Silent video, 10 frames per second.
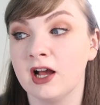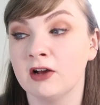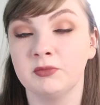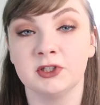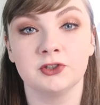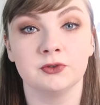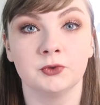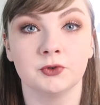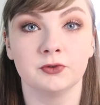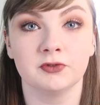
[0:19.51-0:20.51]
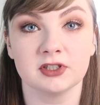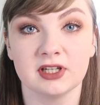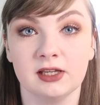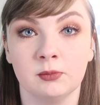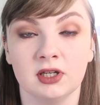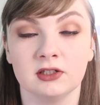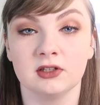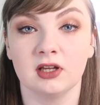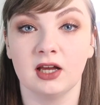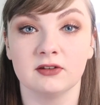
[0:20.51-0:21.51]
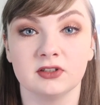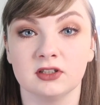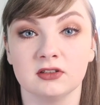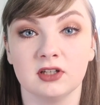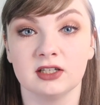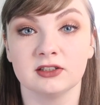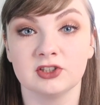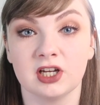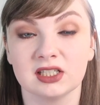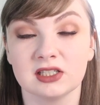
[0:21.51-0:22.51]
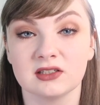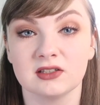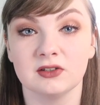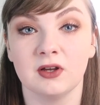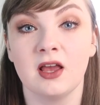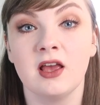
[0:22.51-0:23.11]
I've been doing more overtime and haven't had a chance to